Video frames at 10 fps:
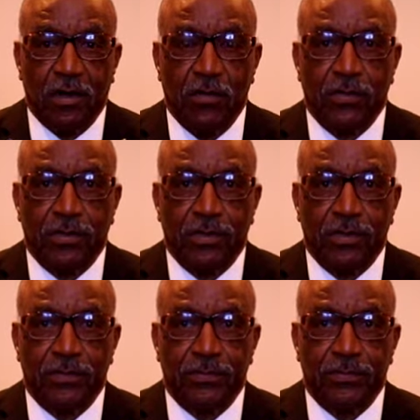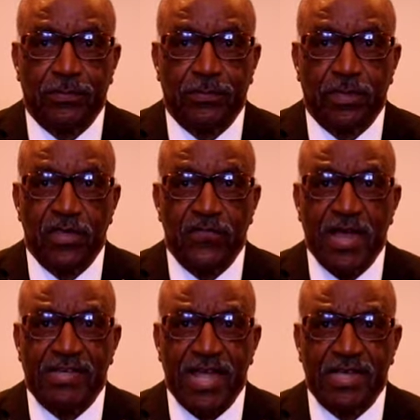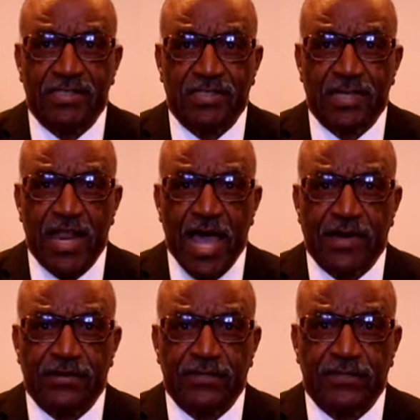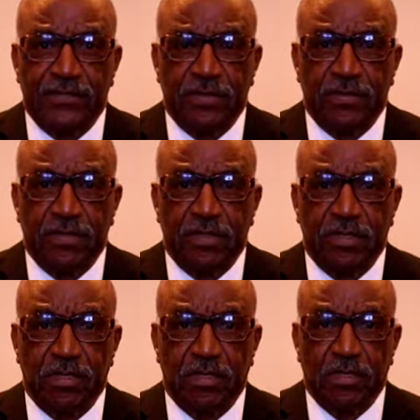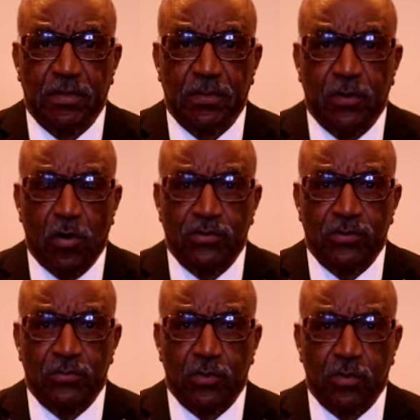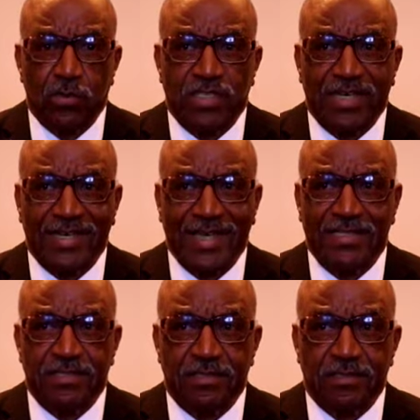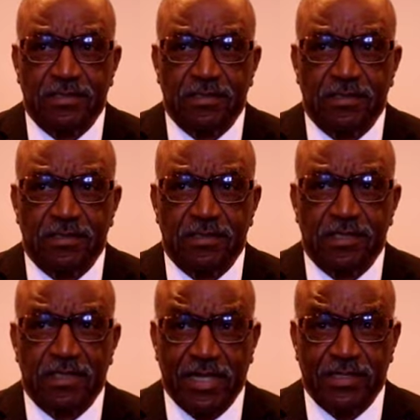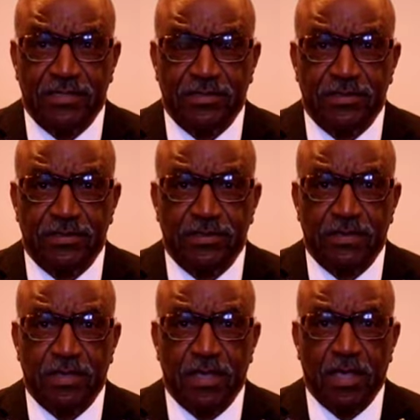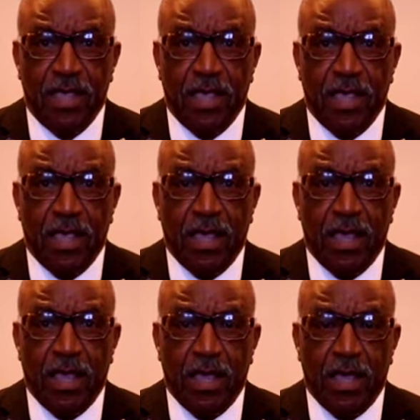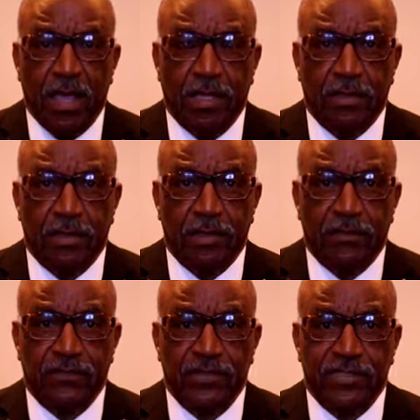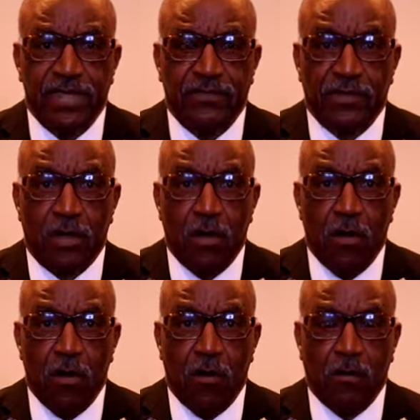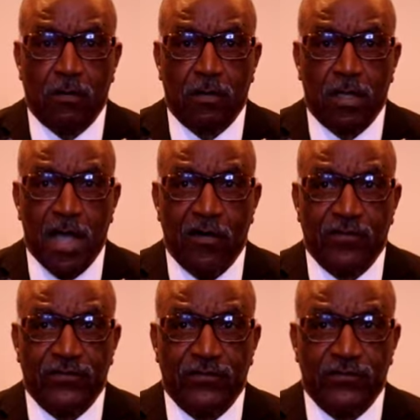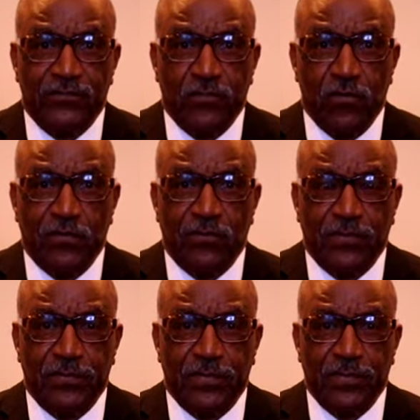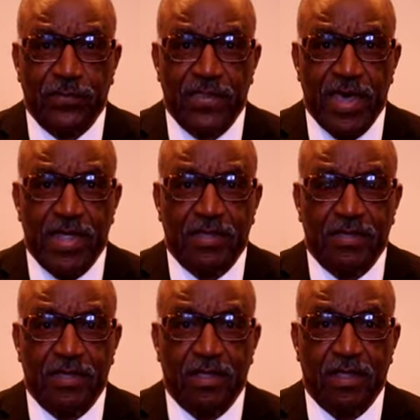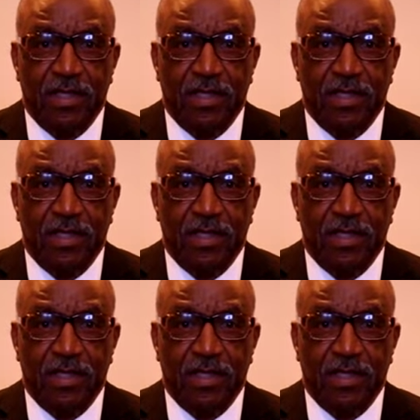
the owner he recognizes a lot of Baltimore's legend, legend. Mm-hmm. And receiving a call, I was informed from him that